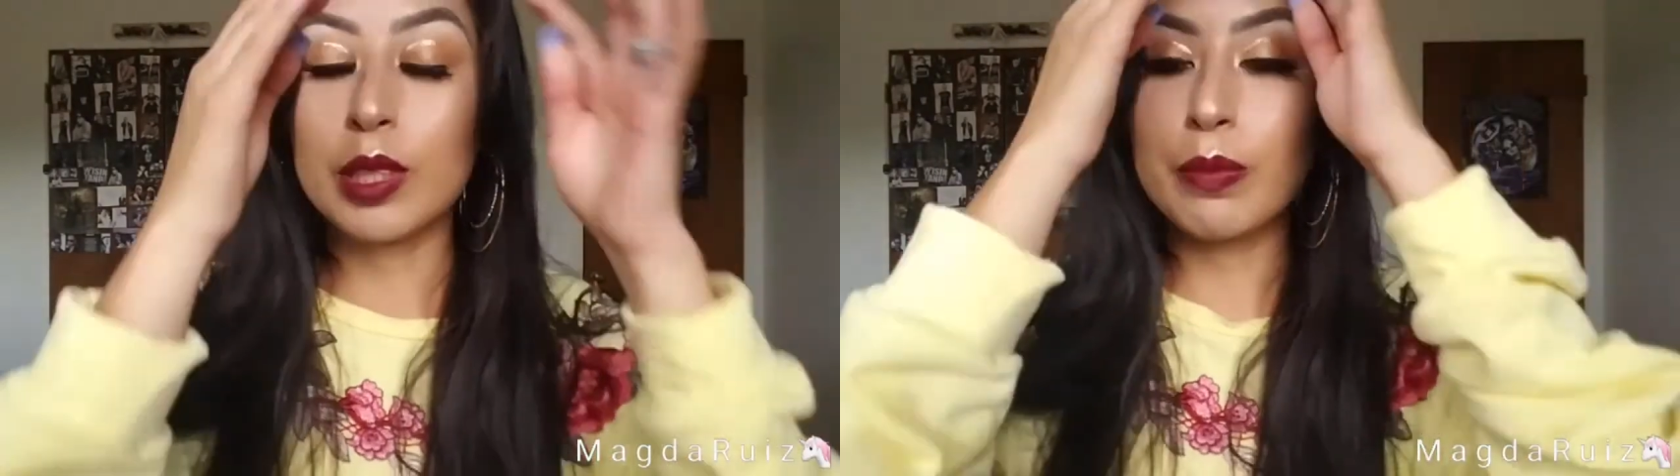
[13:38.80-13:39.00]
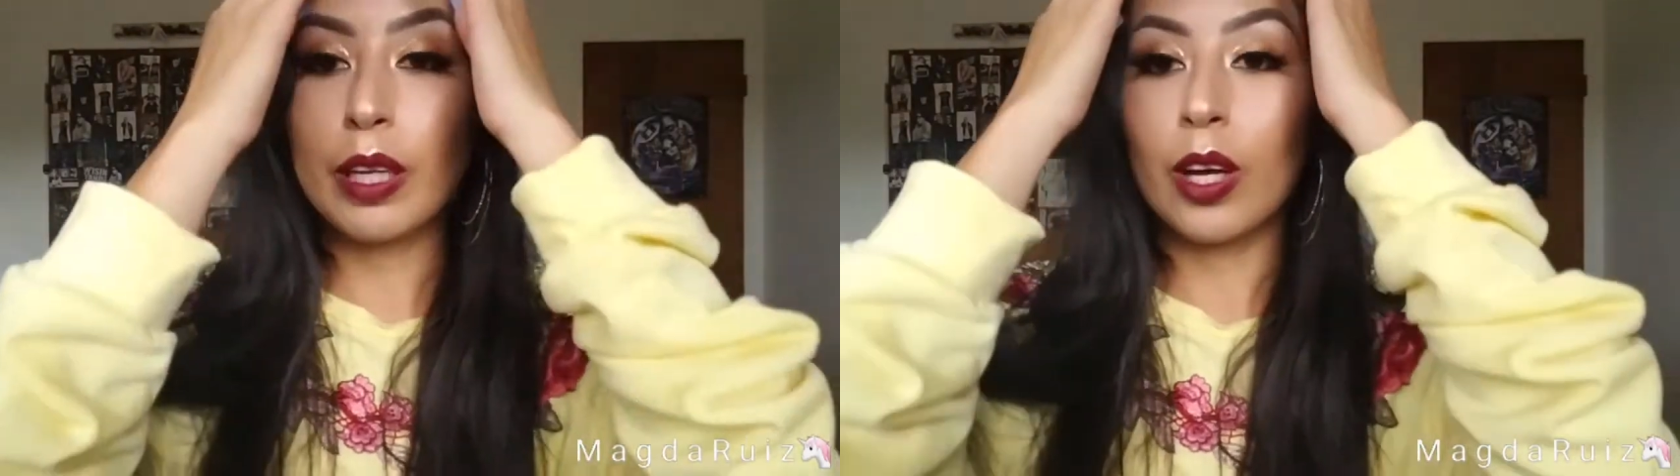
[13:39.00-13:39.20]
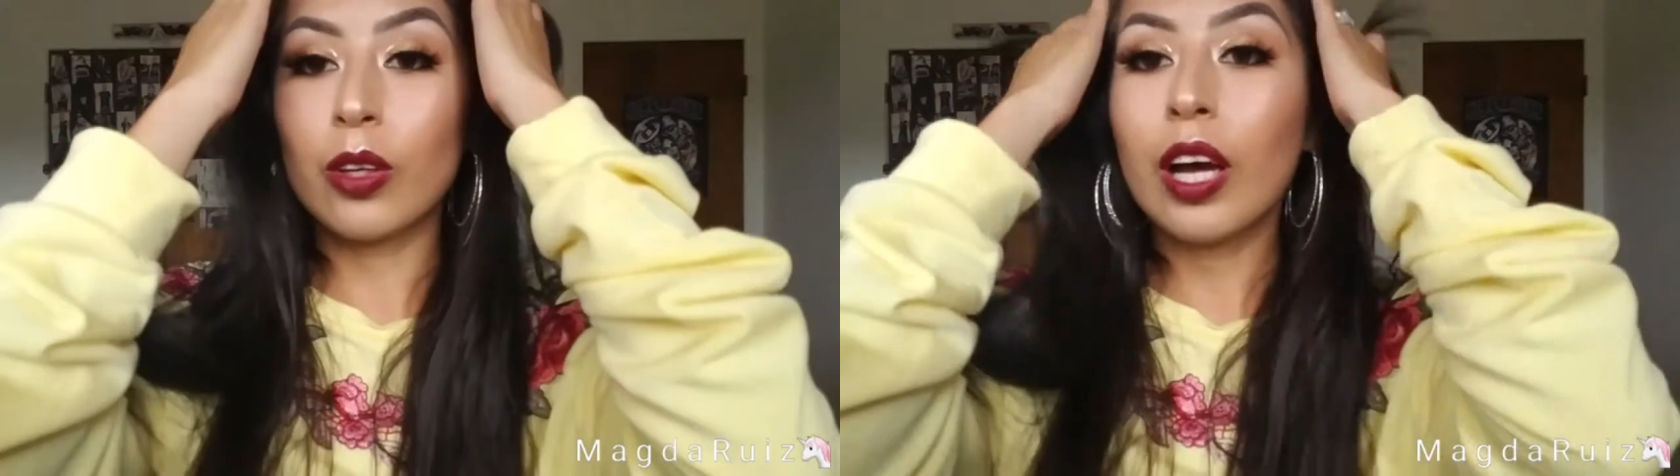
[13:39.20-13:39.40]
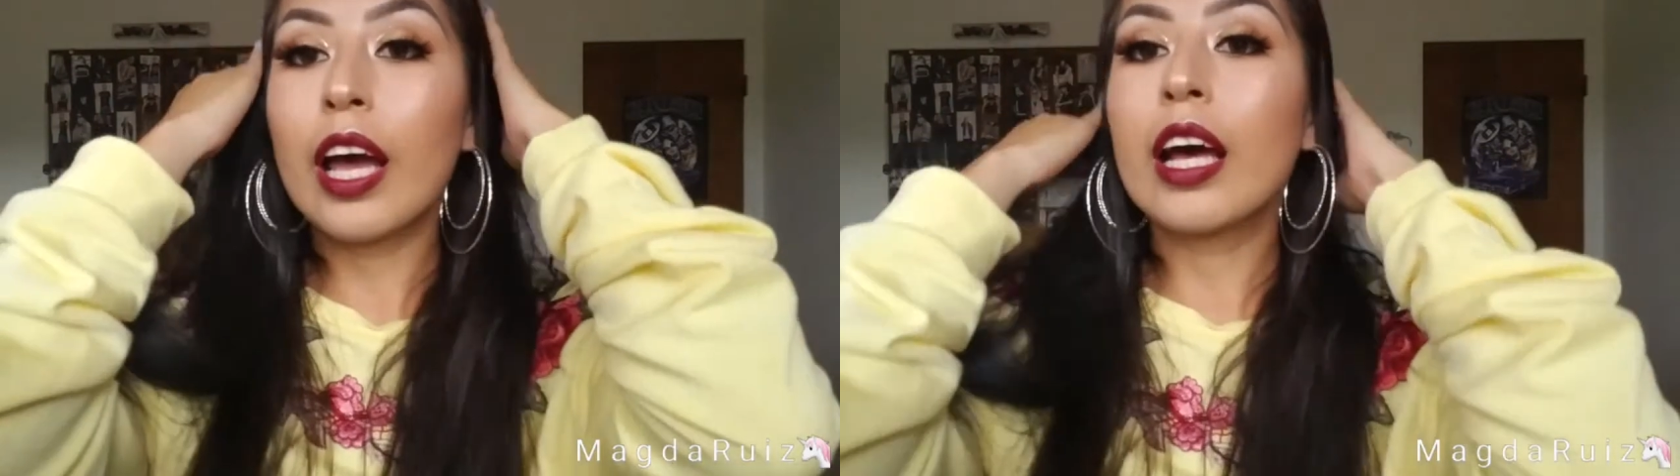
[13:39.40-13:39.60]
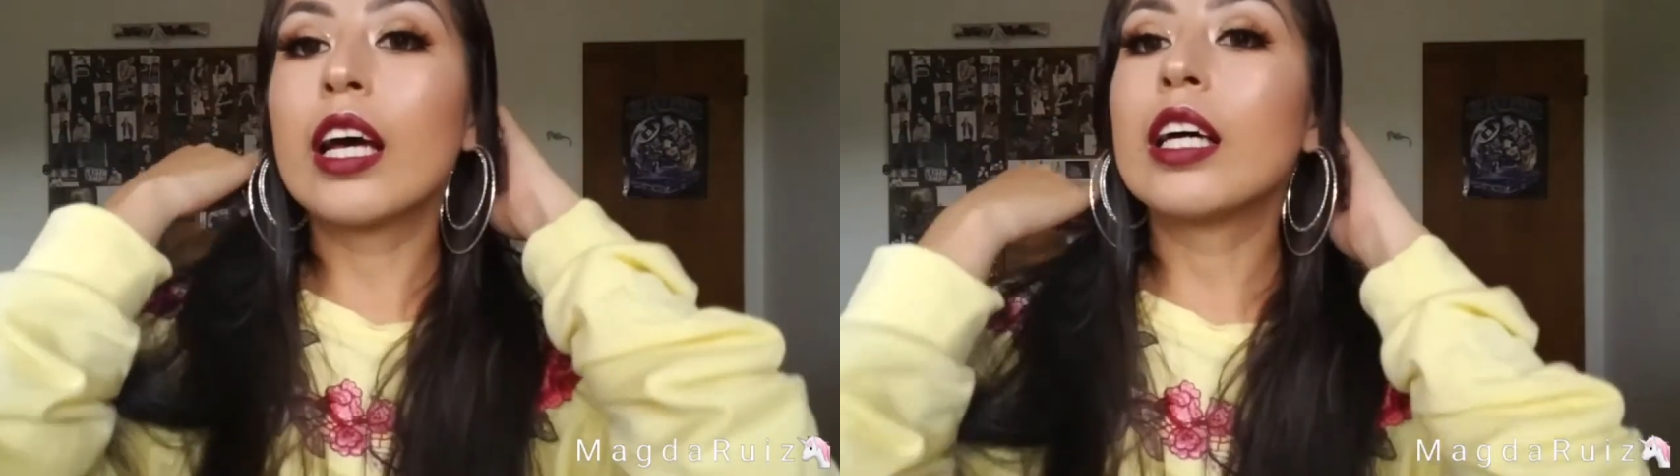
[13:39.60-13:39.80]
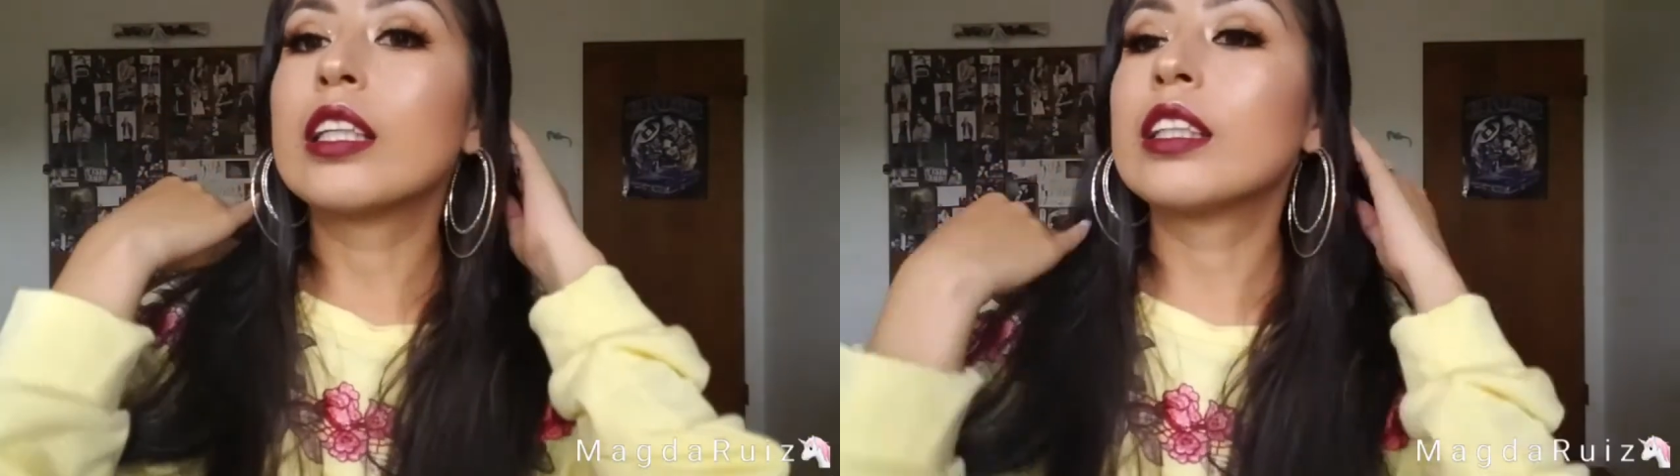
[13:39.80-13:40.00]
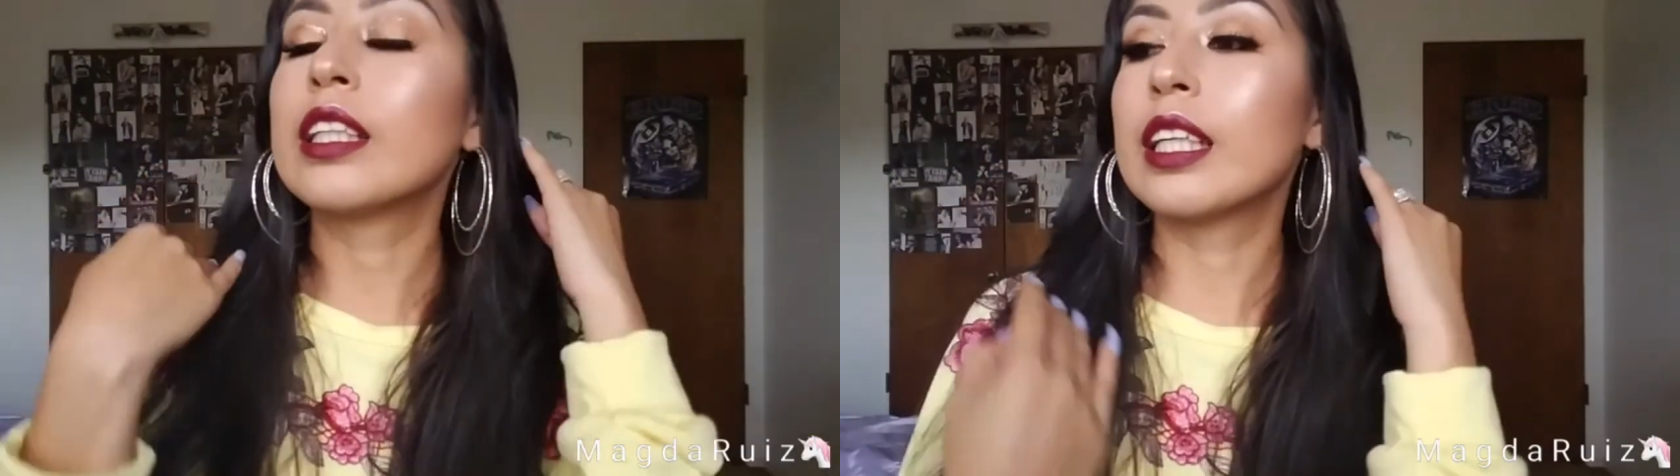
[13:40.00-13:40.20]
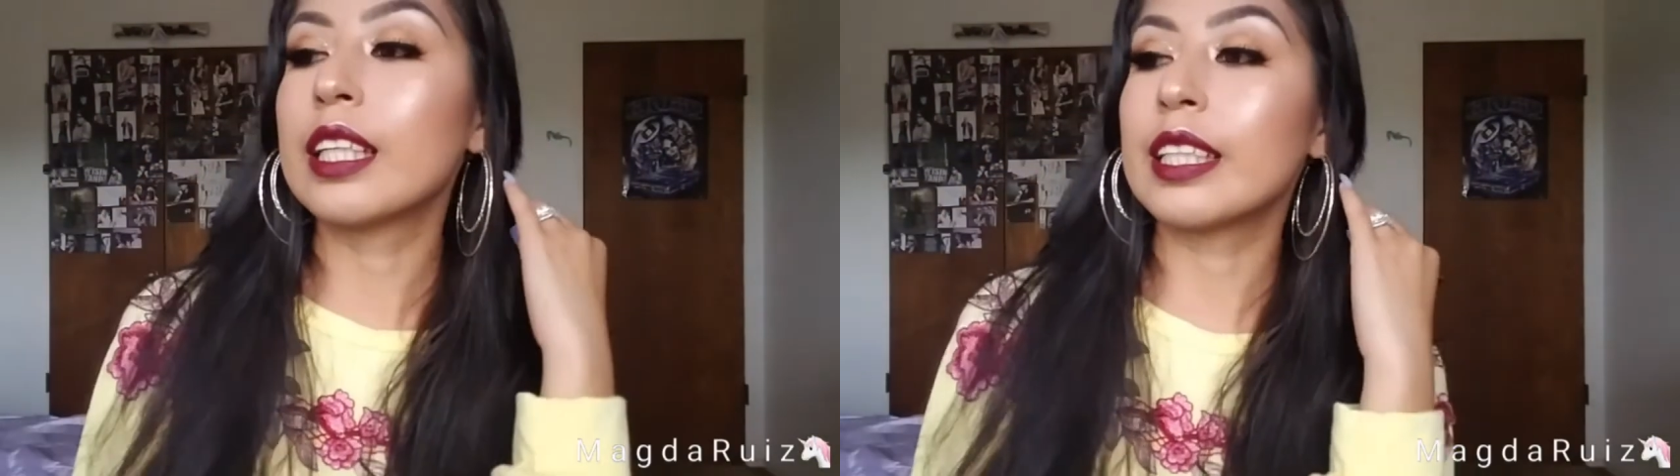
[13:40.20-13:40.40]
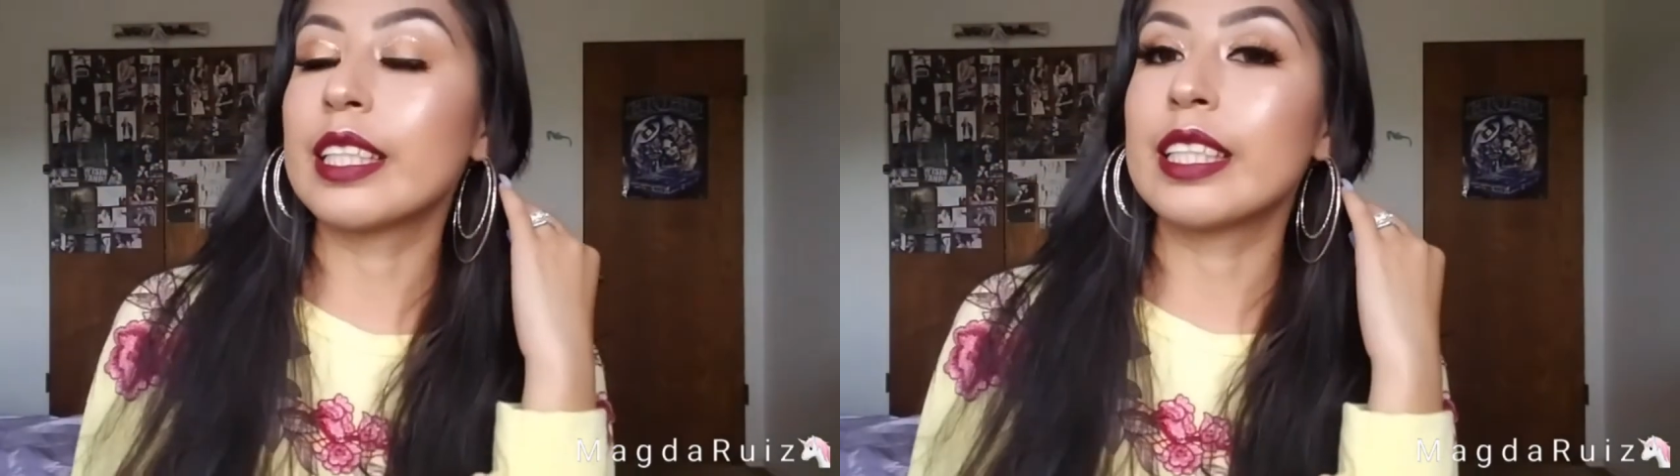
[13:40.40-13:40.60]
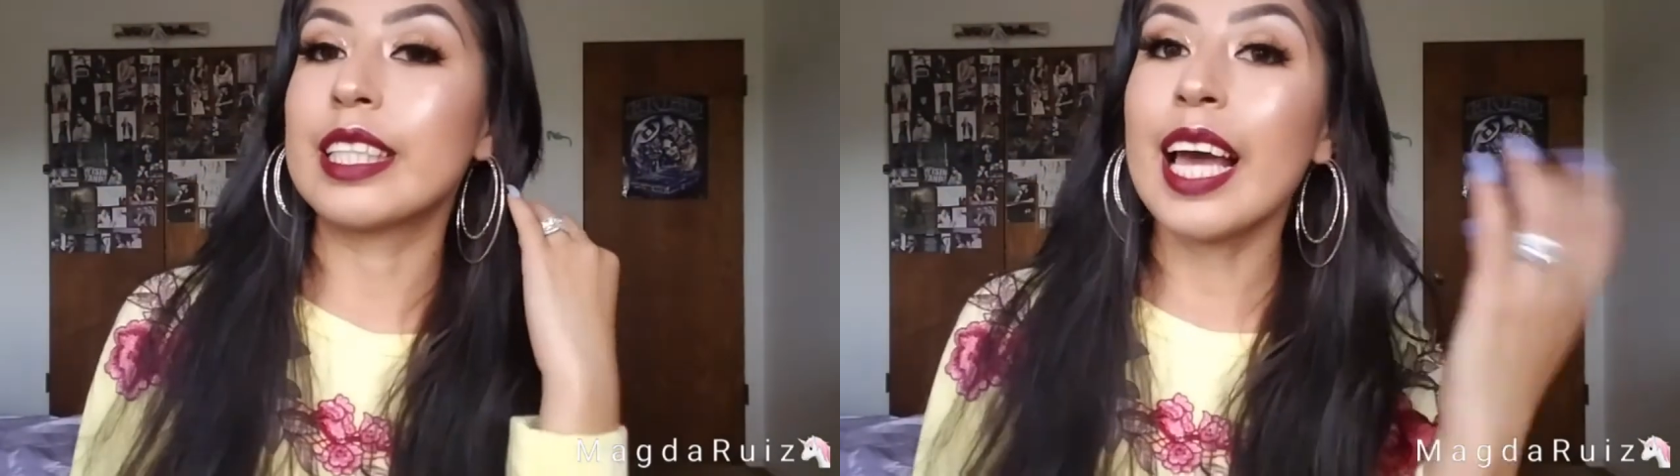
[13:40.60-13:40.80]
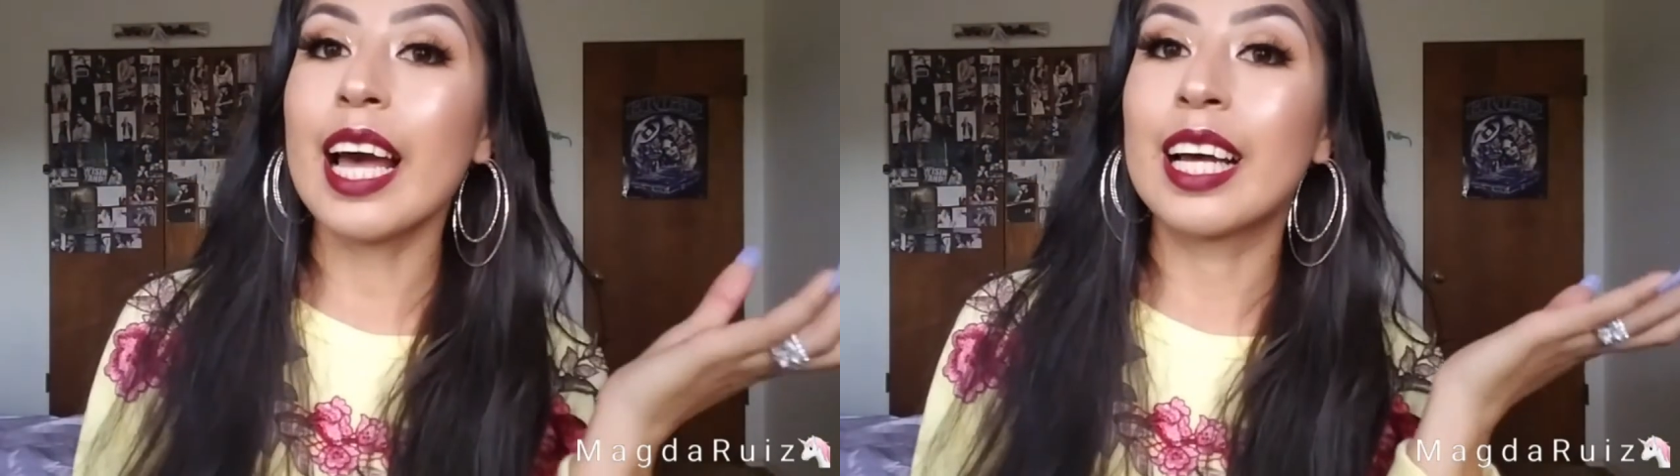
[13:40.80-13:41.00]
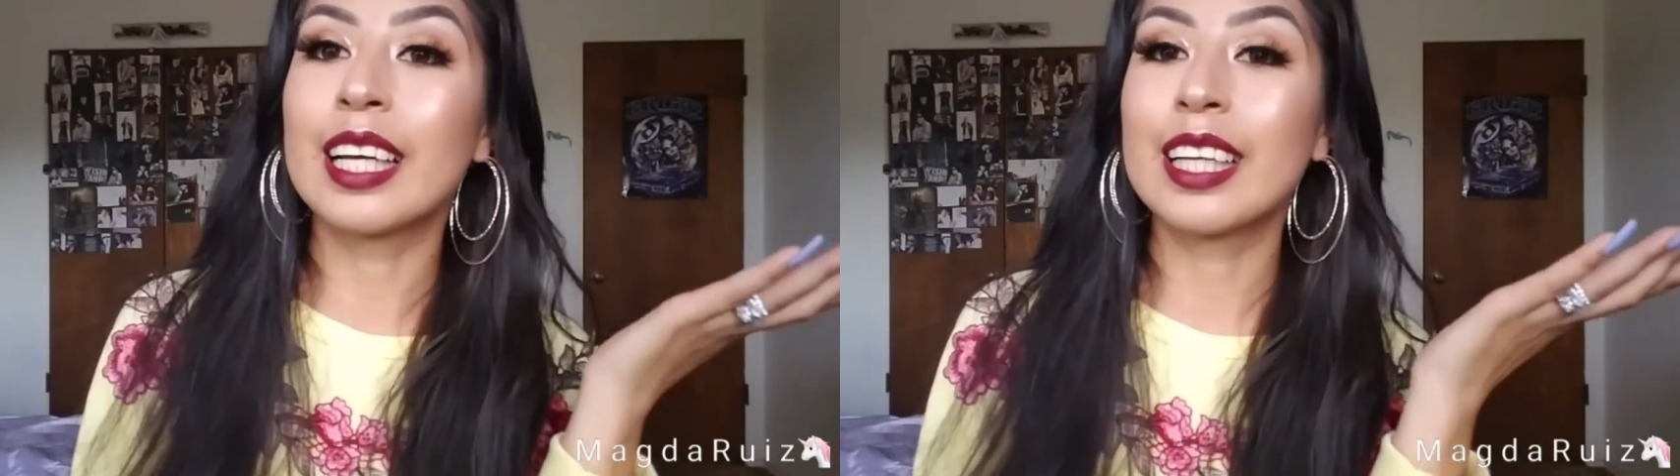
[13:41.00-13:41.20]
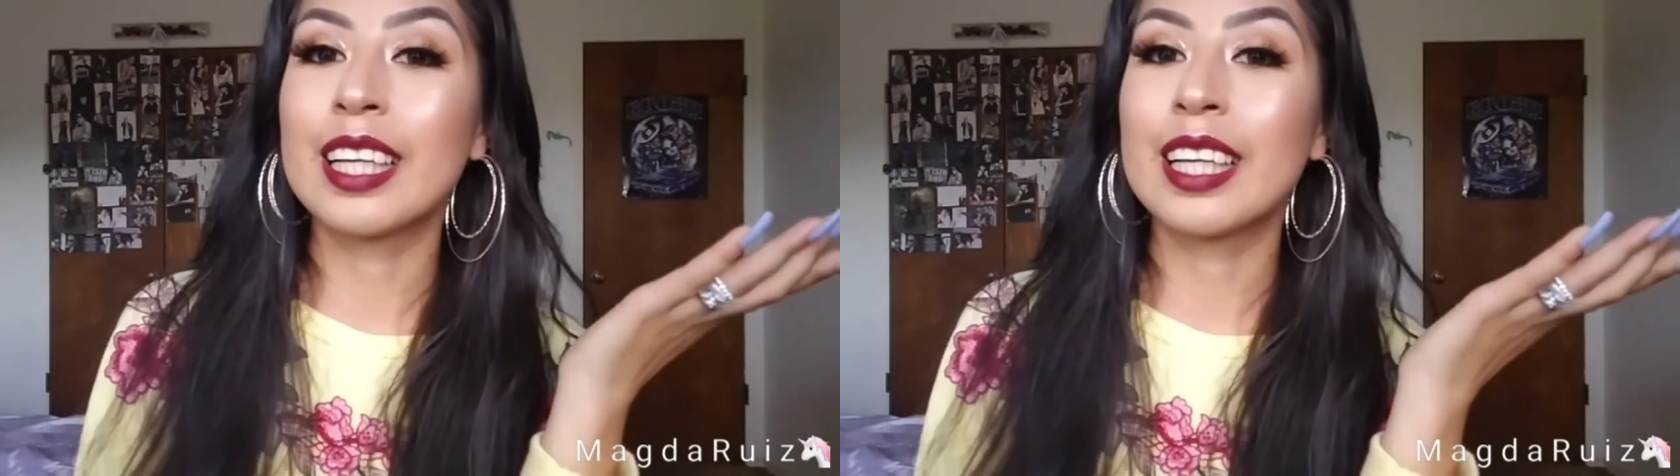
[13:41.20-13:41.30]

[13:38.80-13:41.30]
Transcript: comments below. And yeah,